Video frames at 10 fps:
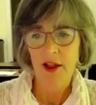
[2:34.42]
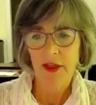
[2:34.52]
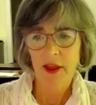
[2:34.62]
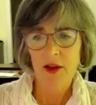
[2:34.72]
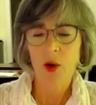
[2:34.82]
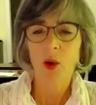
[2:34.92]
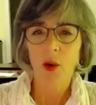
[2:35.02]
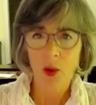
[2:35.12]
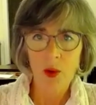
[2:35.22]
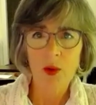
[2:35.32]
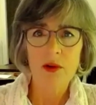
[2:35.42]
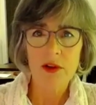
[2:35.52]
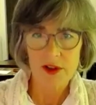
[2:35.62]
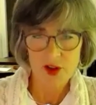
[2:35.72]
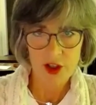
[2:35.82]
that all
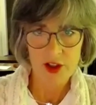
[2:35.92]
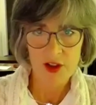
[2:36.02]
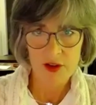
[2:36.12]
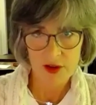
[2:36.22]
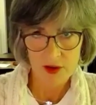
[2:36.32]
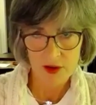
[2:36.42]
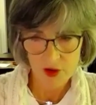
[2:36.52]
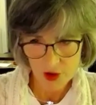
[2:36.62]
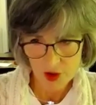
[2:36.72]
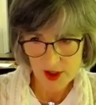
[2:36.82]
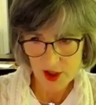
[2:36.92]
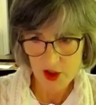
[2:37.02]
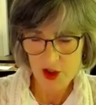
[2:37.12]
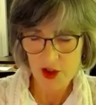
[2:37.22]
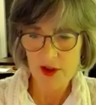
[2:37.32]
Australian
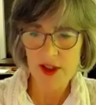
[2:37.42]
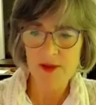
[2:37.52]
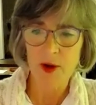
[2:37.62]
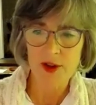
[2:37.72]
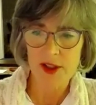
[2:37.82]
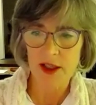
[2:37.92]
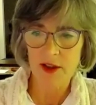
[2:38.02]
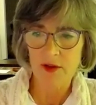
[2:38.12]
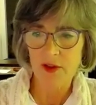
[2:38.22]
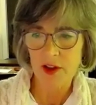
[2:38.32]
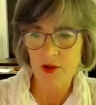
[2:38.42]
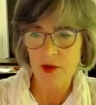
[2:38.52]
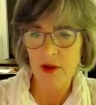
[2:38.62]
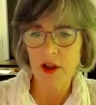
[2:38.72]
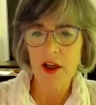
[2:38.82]
jurisdictions, both state and
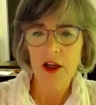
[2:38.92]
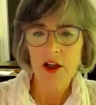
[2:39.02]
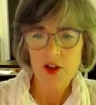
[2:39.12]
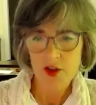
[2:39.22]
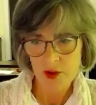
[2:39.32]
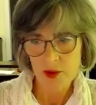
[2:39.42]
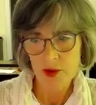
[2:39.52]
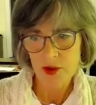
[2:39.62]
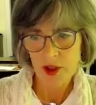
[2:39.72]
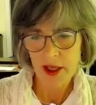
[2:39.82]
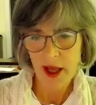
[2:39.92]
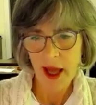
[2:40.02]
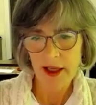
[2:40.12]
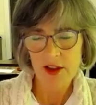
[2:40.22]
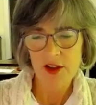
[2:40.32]
federal, should
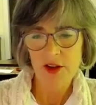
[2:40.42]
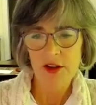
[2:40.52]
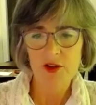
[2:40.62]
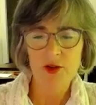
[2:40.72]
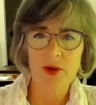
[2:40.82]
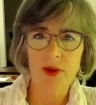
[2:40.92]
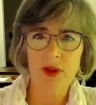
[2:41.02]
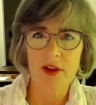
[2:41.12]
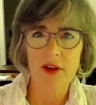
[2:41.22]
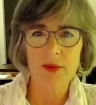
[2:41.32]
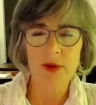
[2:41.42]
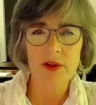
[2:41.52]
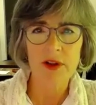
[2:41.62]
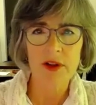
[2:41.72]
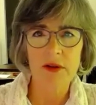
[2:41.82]
enact truth in
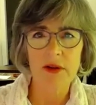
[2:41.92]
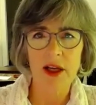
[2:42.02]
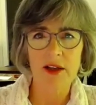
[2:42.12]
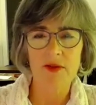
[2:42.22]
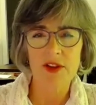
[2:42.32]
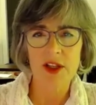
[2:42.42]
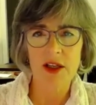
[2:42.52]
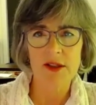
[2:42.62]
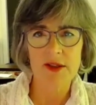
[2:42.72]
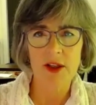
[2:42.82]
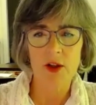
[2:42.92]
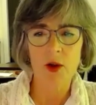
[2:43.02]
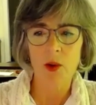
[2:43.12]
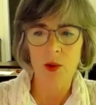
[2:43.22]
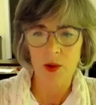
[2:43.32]
political advertising
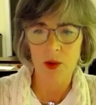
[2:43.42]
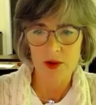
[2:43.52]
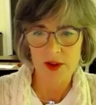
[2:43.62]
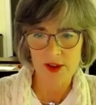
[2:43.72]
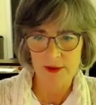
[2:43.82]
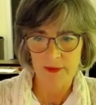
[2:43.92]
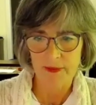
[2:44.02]
laws.